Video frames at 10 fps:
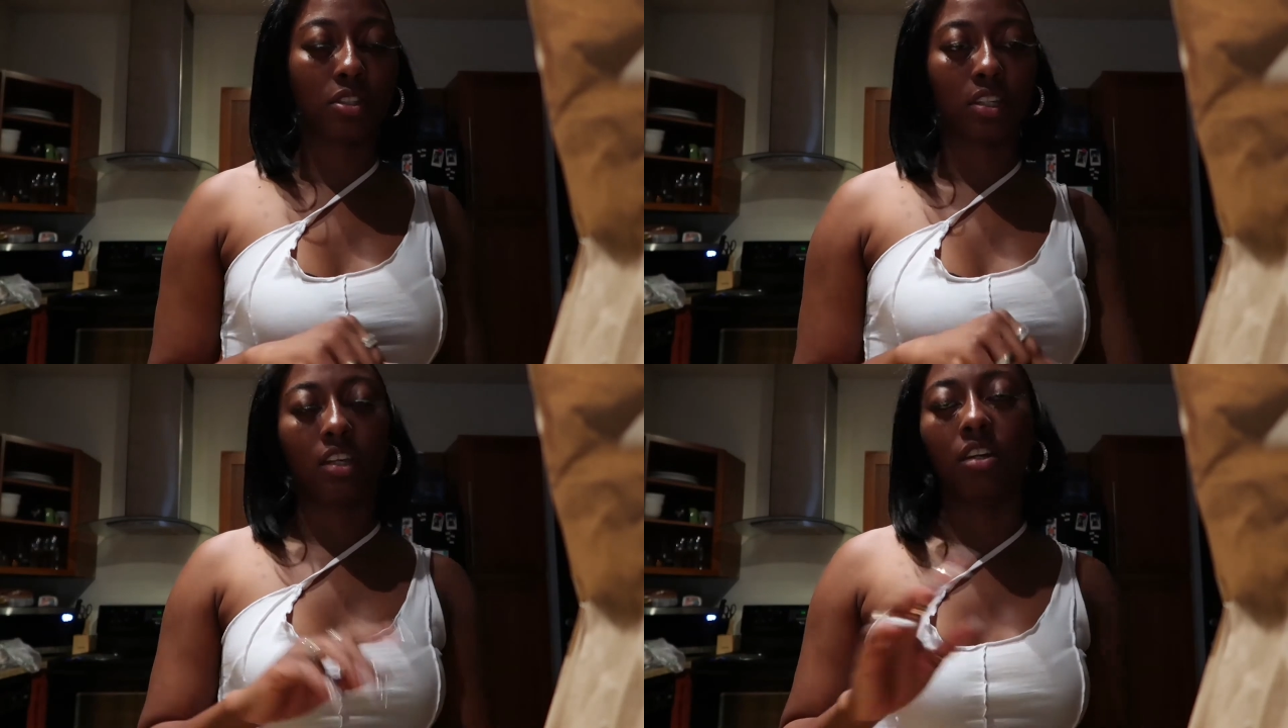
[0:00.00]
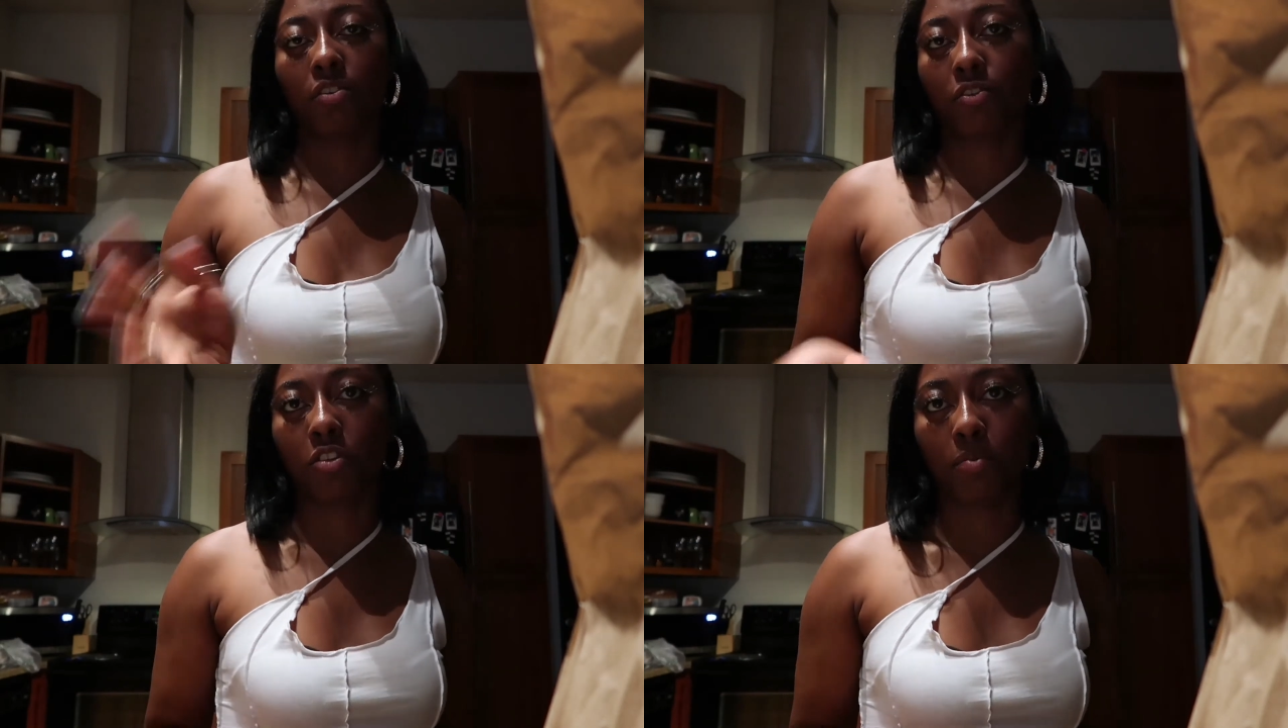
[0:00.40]
to get
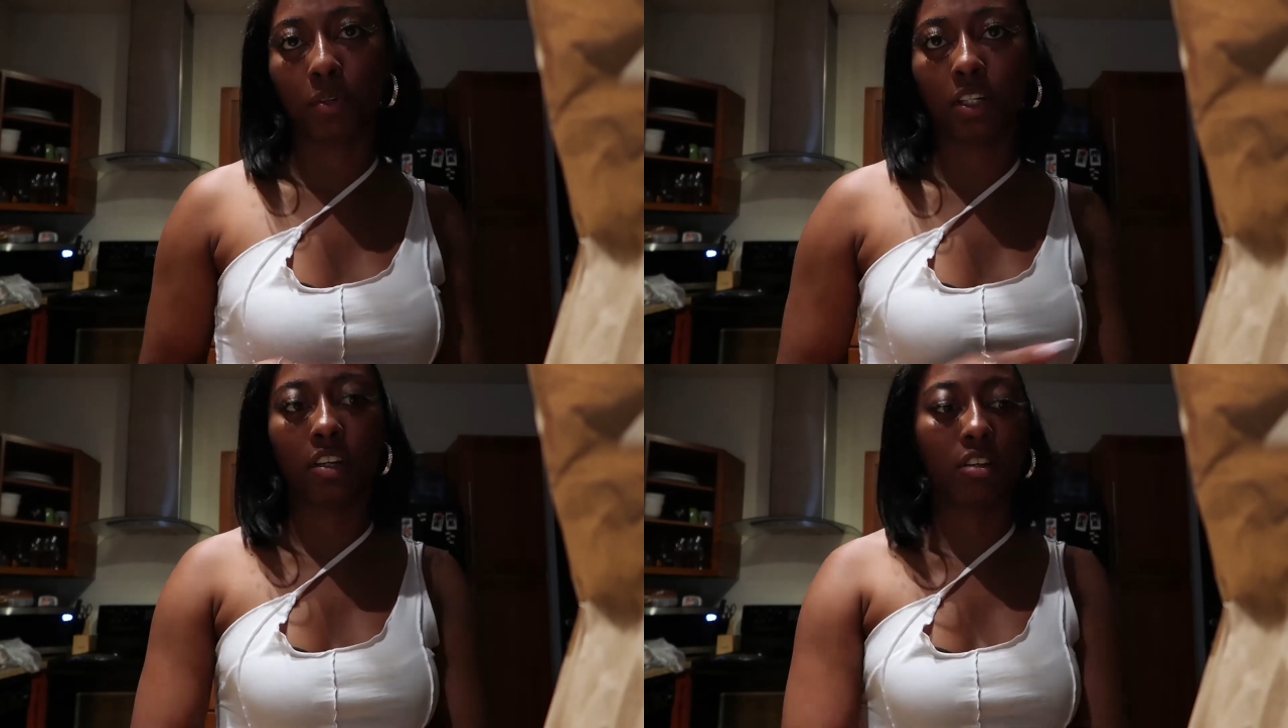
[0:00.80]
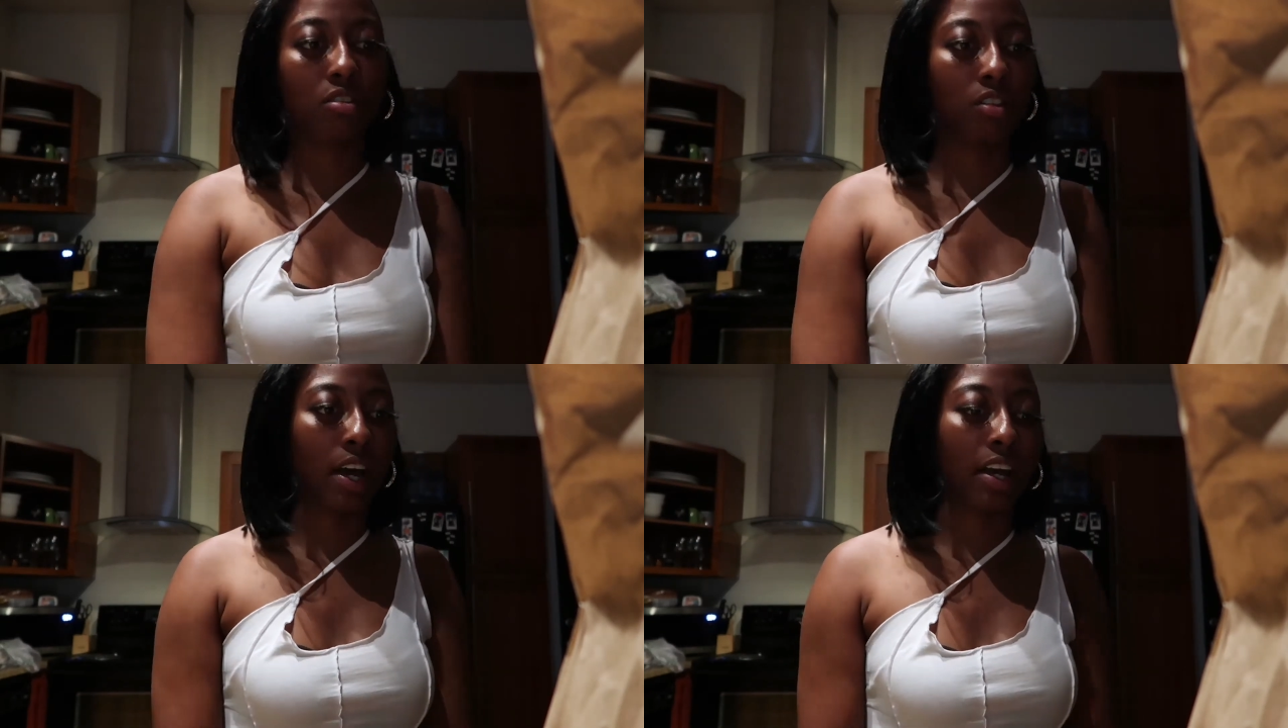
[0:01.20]
a free burrito
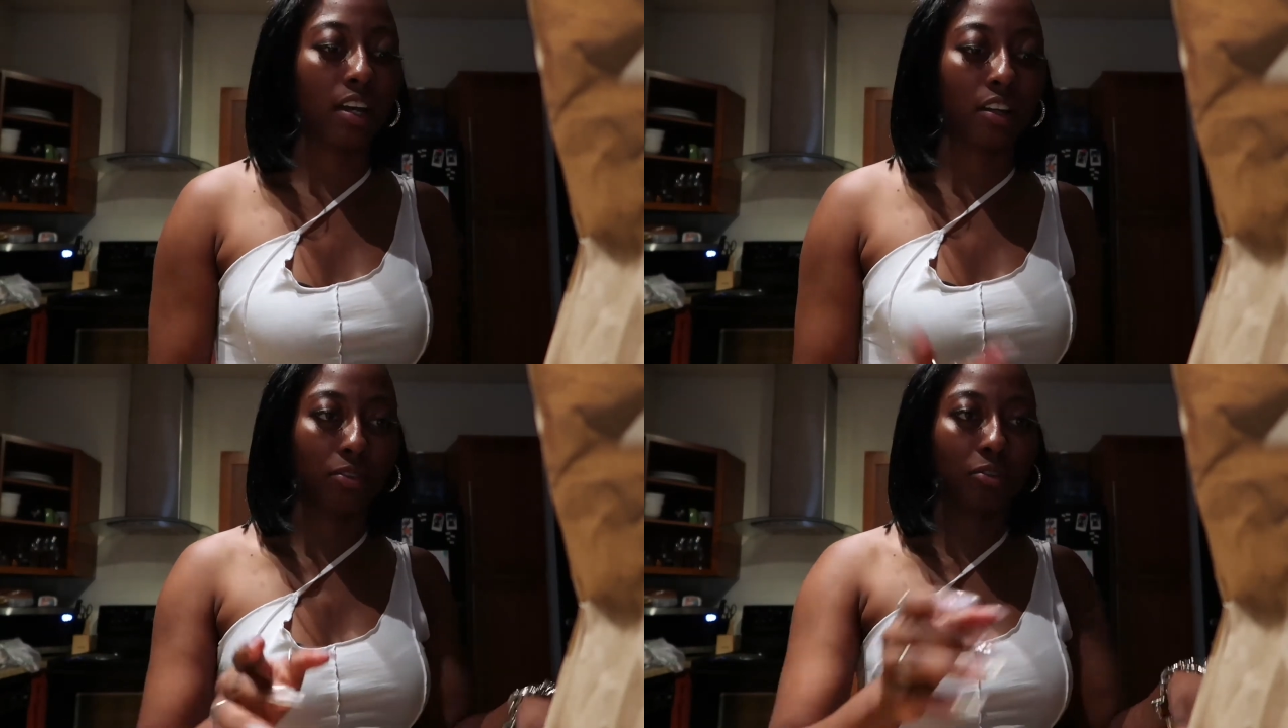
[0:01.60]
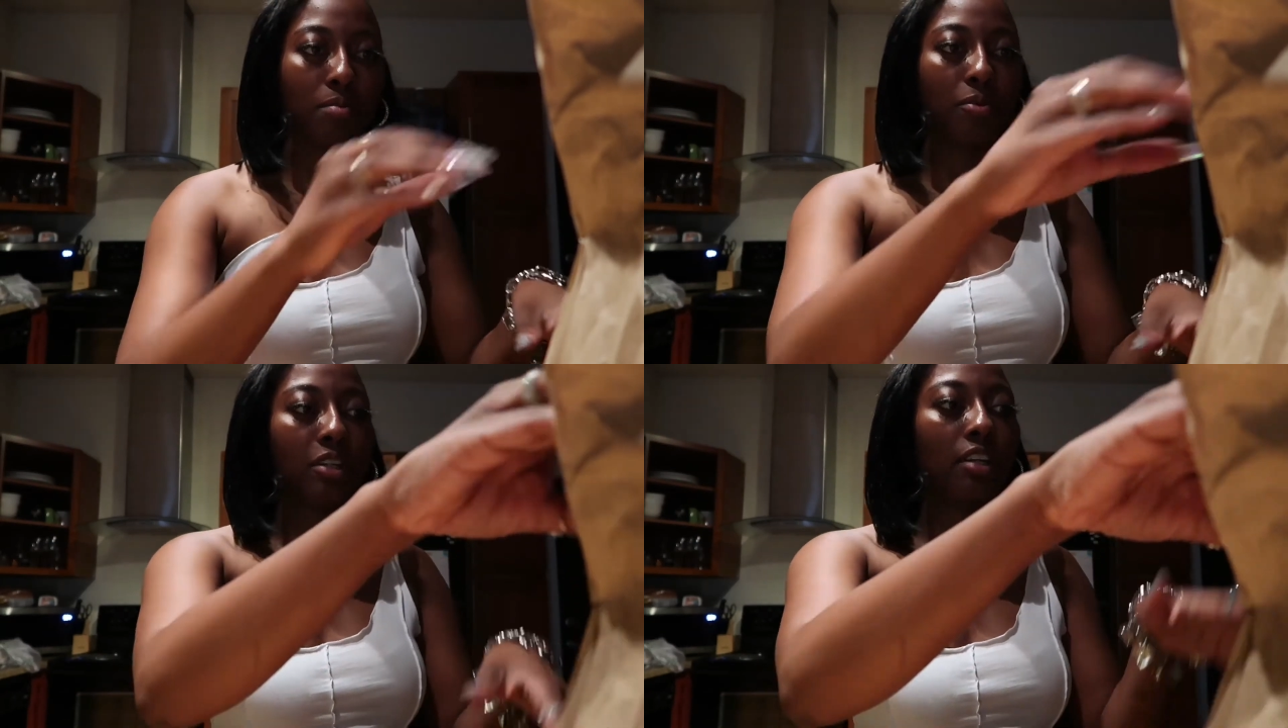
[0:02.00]
so i got a free
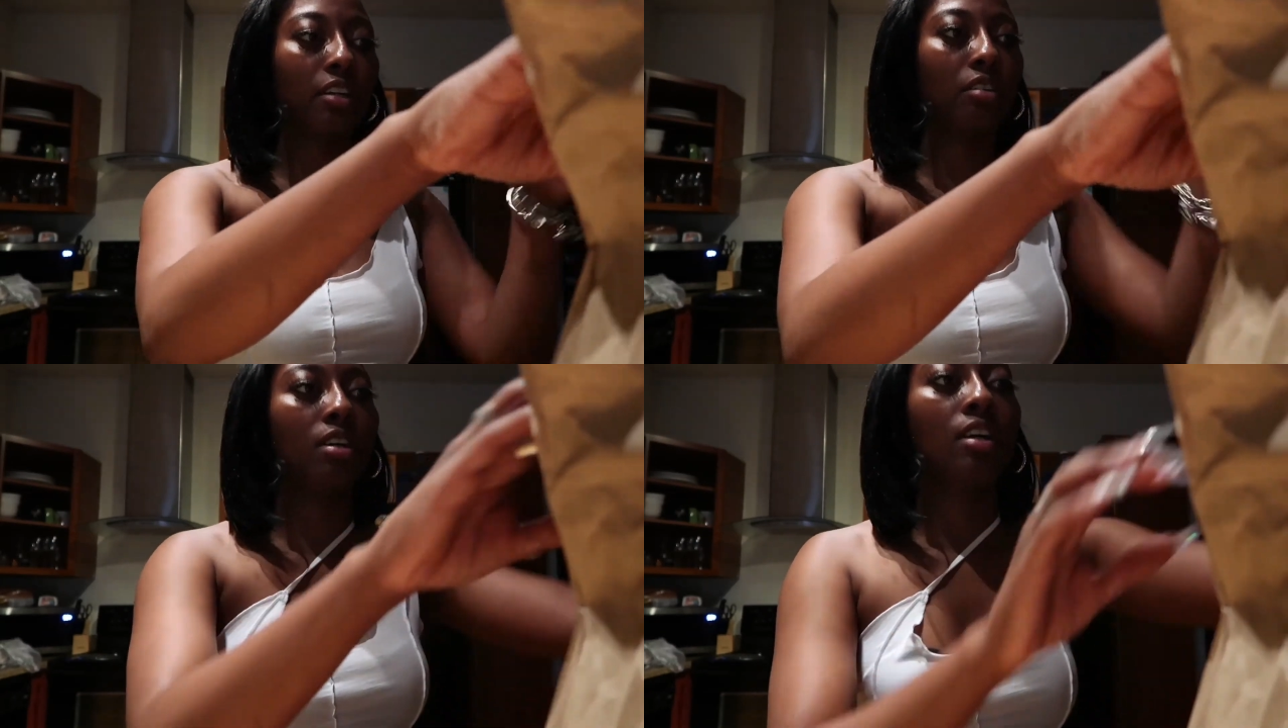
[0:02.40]
burrito